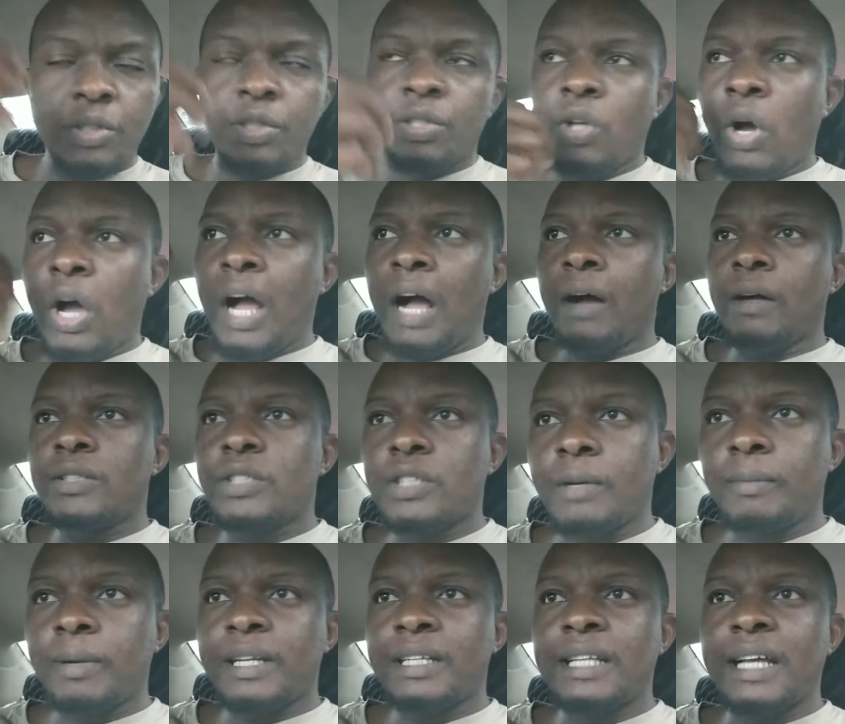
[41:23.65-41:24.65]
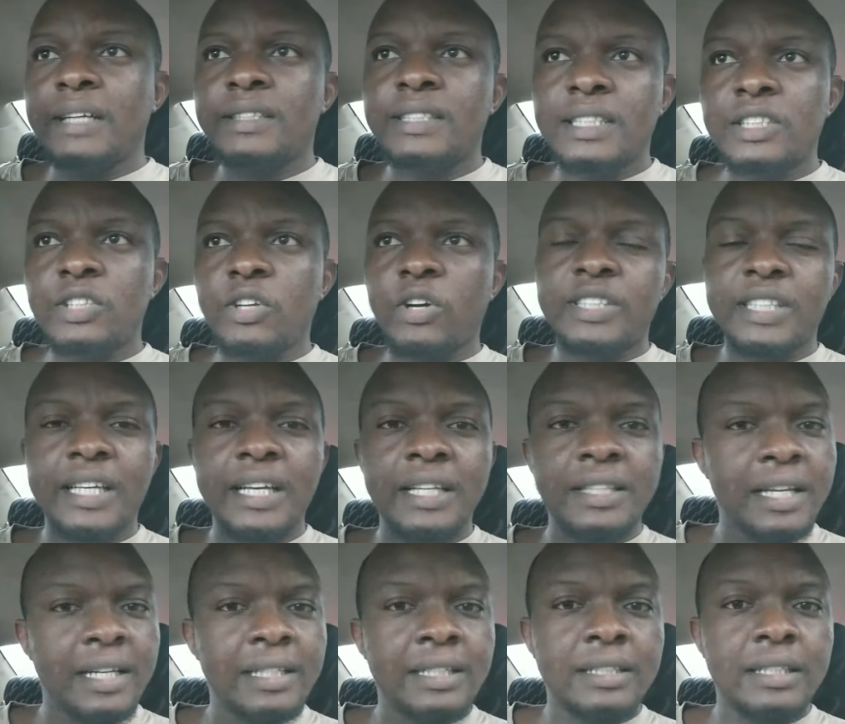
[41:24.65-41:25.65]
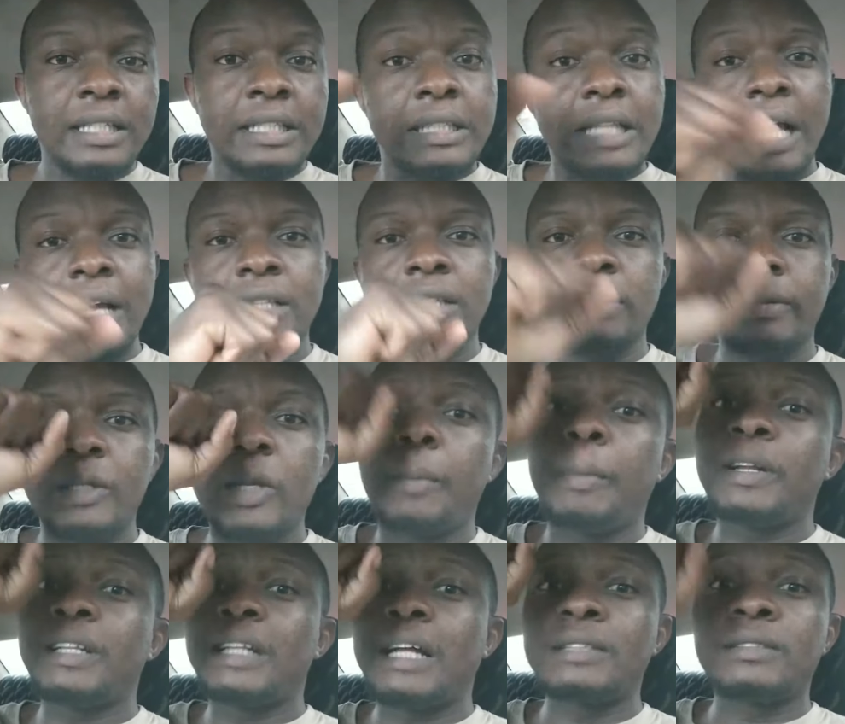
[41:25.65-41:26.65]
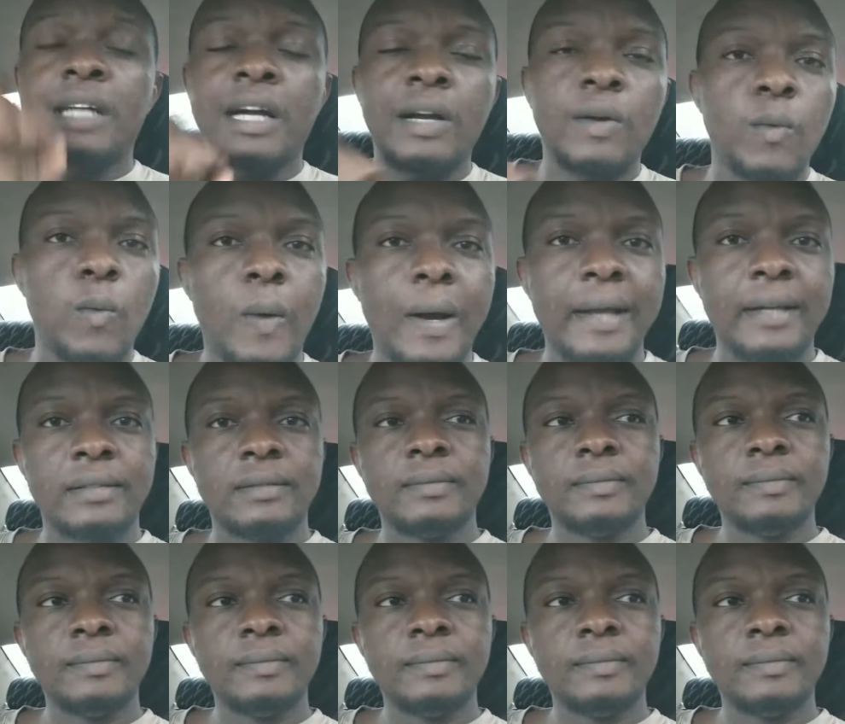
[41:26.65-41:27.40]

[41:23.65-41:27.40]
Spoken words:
you know how somebody that is intoxicated is, it's like somebody that drank wine.